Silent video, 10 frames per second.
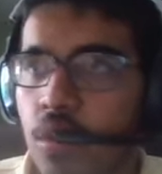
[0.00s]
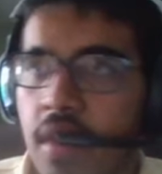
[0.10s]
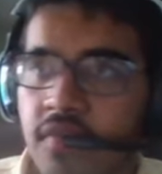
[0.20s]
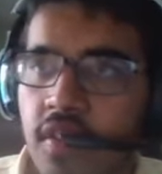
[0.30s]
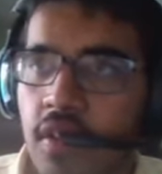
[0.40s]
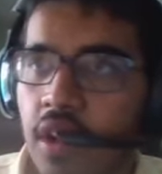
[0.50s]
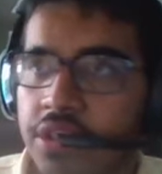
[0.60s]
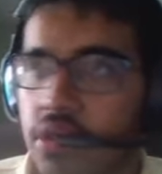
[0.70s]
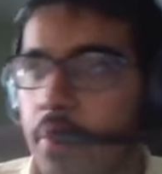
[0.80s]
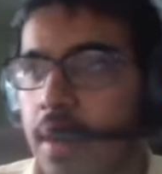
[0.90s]
And for
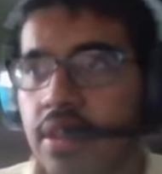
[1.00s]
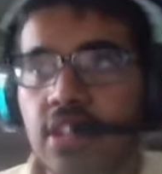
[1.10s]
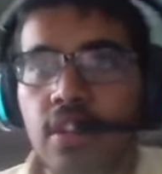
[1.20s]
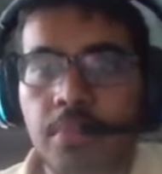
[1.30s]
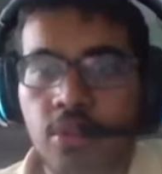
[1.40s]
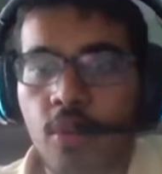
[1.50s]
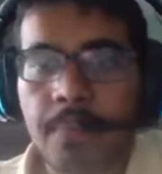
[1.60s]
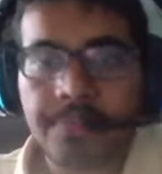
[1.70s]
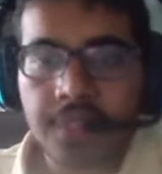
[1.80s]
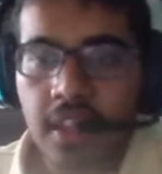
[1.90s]
Austria, man, they topped the group.
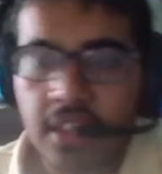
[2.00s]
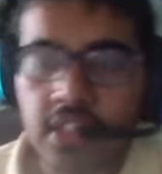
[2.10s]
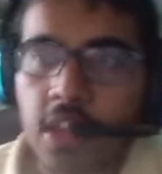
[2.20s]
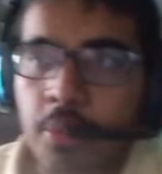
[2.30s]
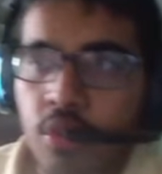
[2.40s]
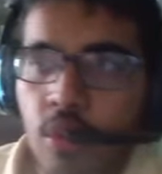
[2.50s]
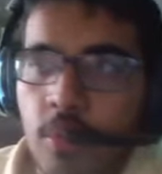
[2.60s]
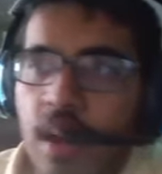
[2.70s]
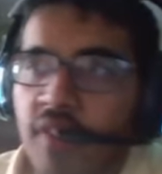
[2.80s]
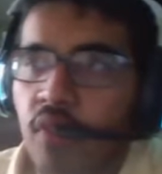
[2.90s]
They topped the group.
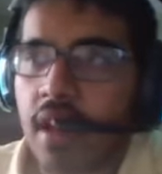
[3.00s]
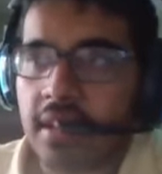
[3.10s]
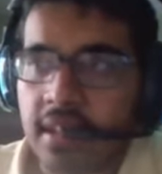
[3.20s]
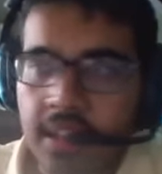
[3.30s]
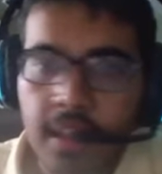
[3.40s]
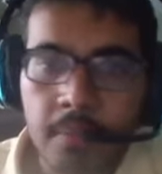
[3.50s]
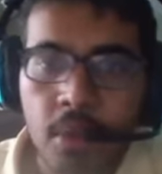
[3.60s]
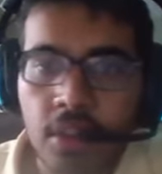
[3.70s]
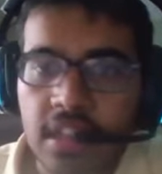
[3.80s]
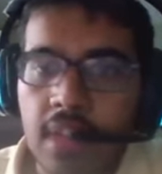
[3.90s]
Ralph Ragnick,
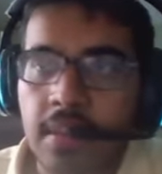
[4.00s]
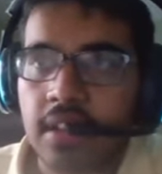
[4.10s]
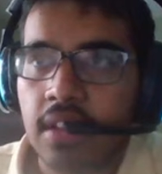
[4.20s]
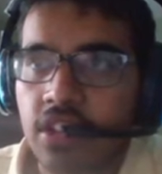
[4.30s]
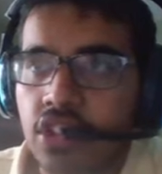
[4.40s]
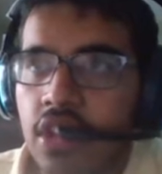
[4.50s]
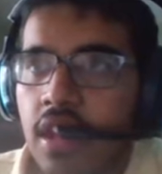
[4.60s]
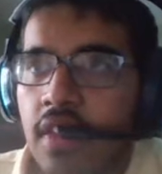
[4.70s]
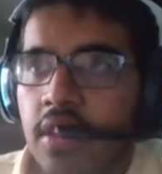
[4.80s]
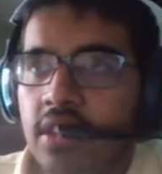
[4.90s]
ball came in clutch.
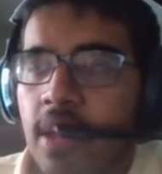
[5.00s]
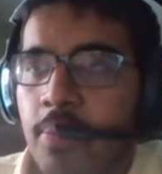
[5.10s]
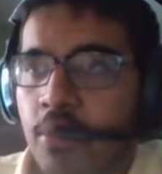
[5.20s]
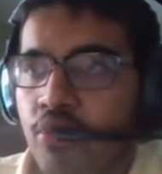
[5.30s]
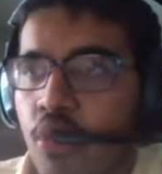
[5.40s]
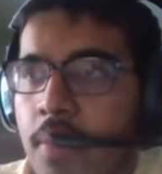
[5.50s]
They topped the group.